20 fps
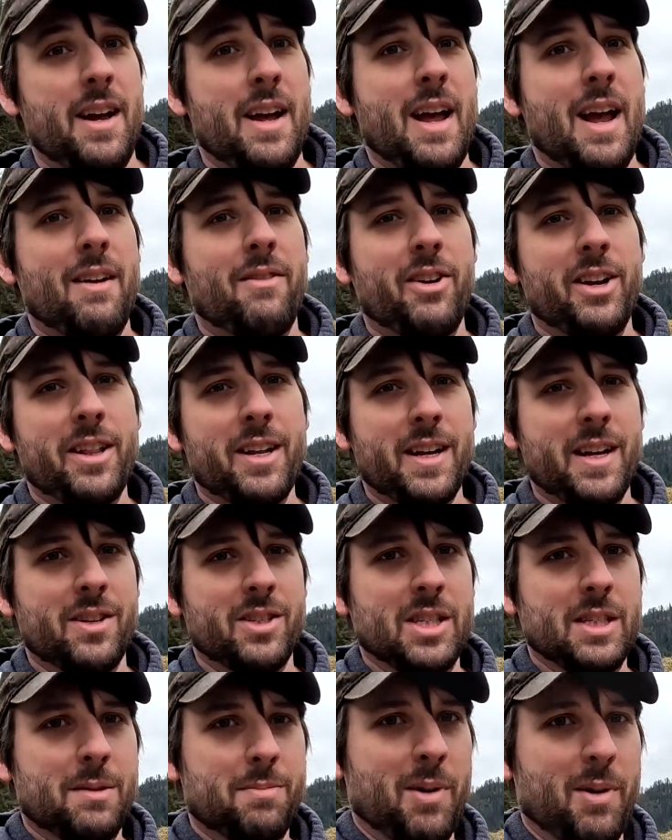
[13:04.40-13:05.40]
Everything
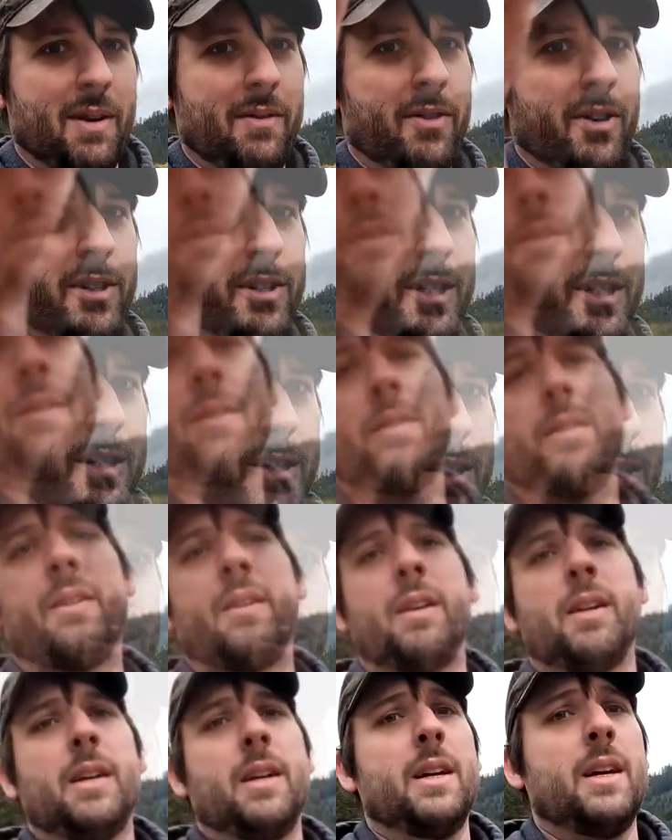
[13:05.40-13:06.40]
else is preference.
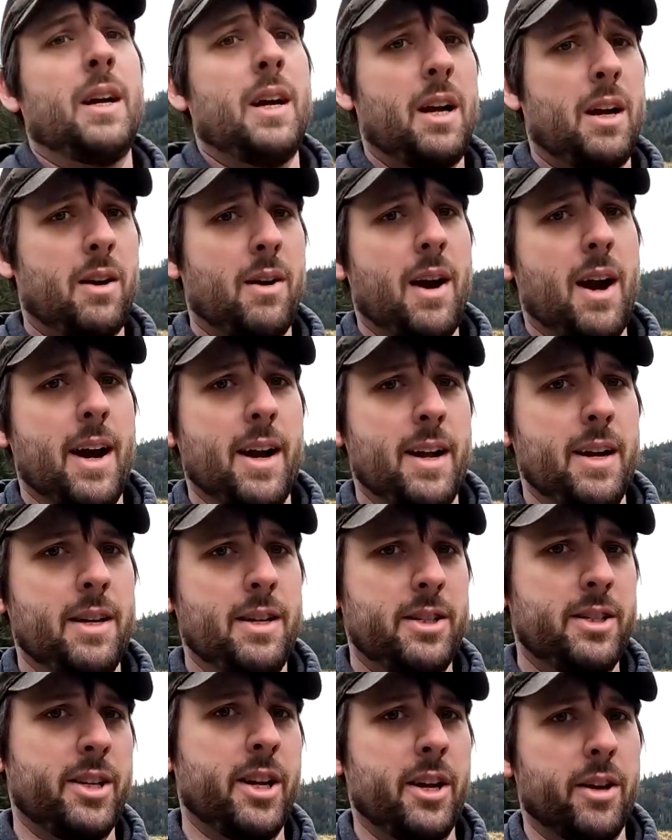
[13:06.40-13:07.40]
All right,
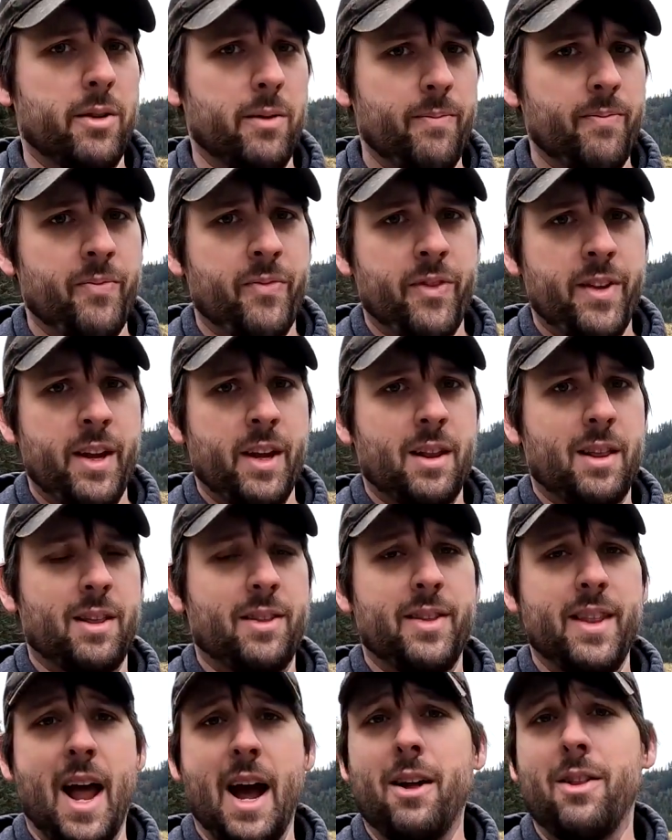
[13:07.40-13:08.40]
so
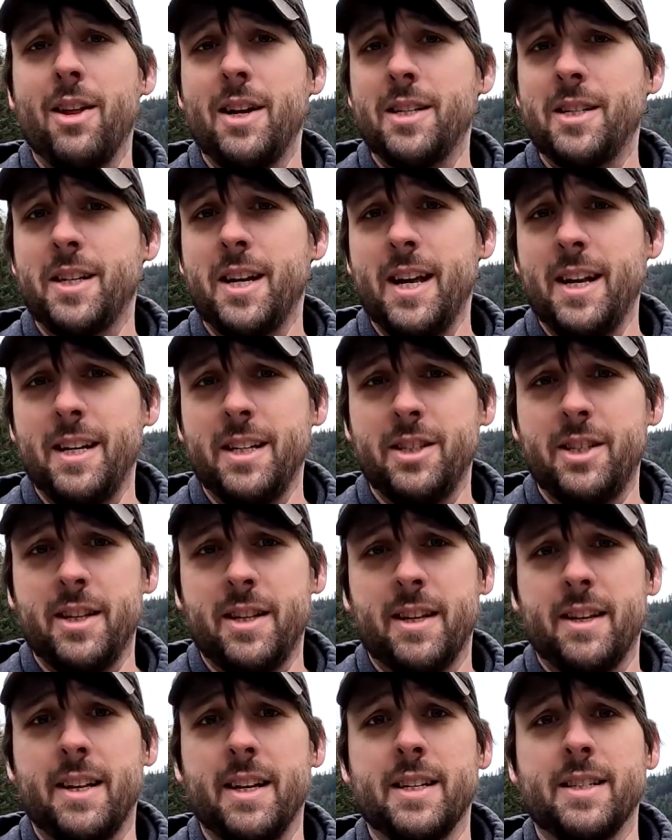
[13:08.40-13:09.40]
now let's get into
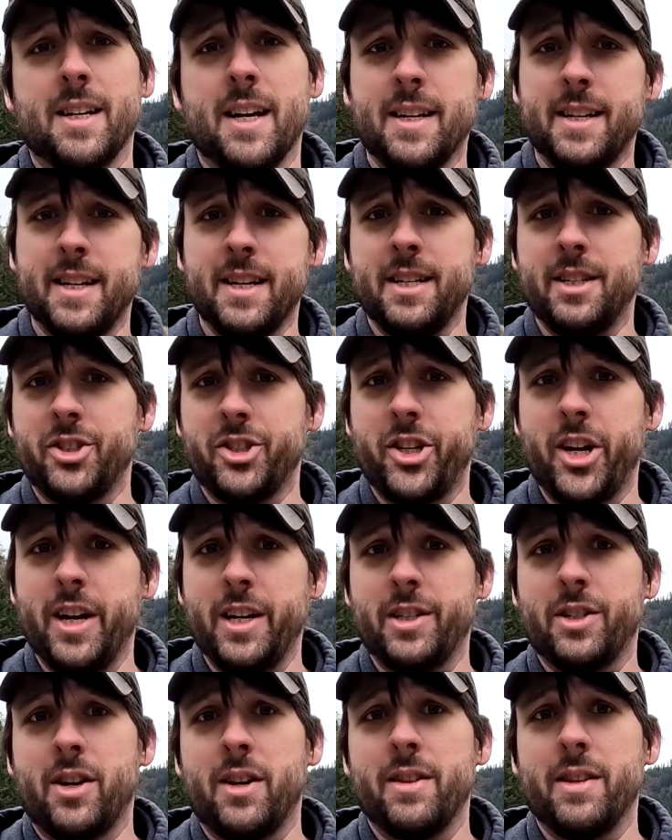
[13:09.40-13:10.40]
the things I didn't
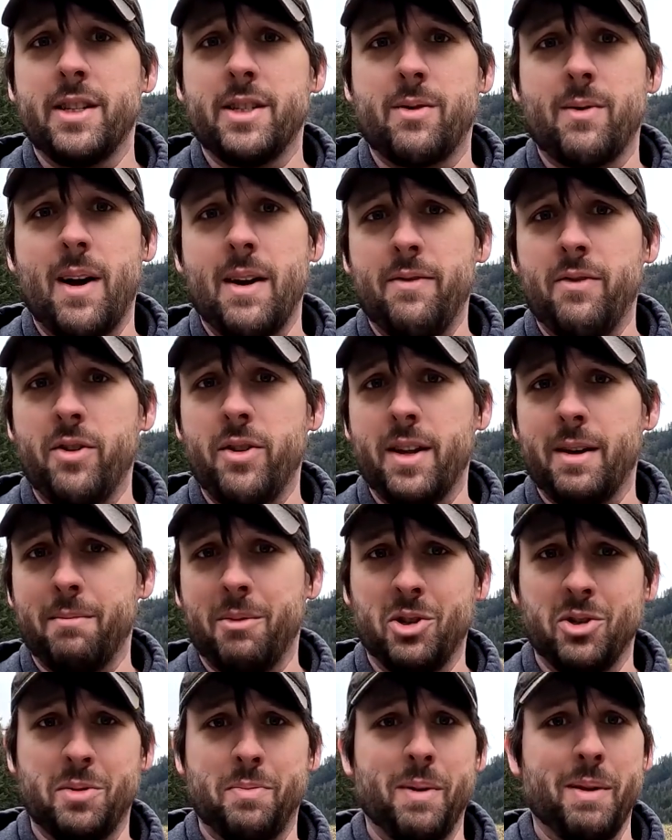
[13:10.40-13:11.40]
change on this rifle that
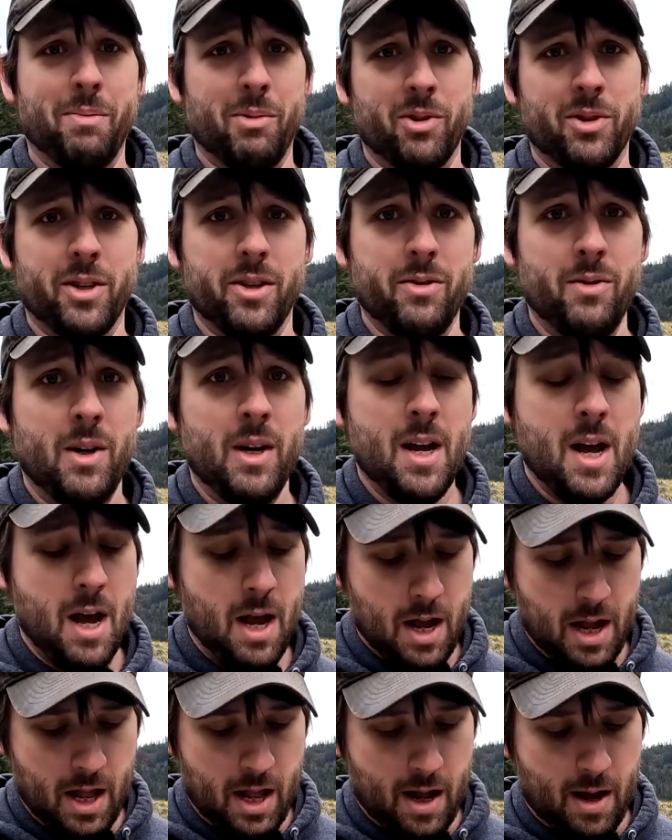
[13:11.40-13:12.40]
most people do.
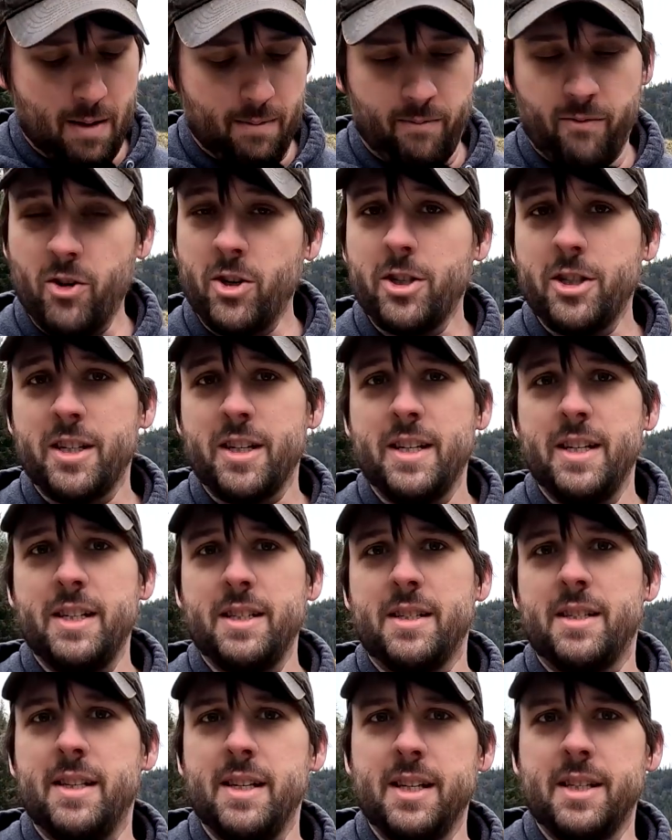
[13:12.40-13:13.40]
First
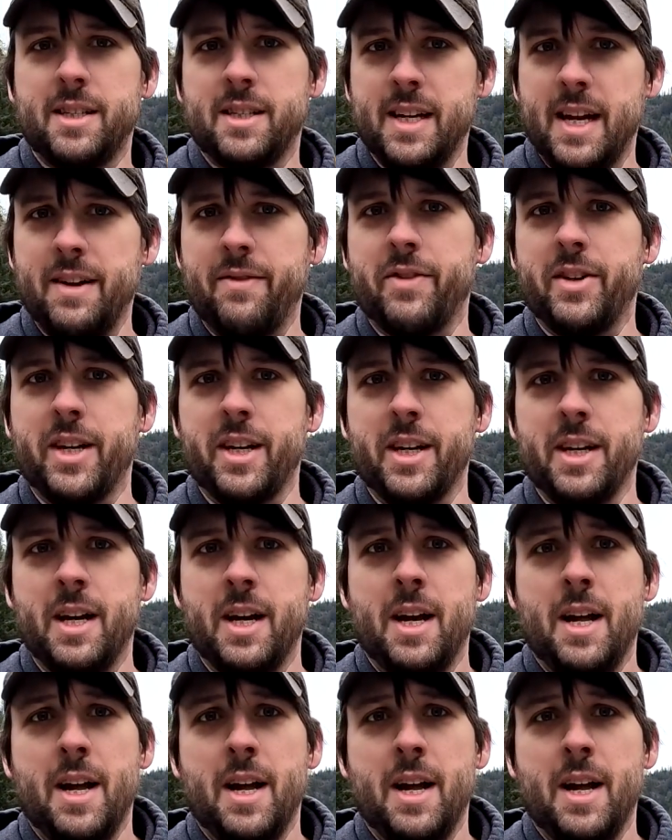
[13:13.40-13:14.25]
is the safety.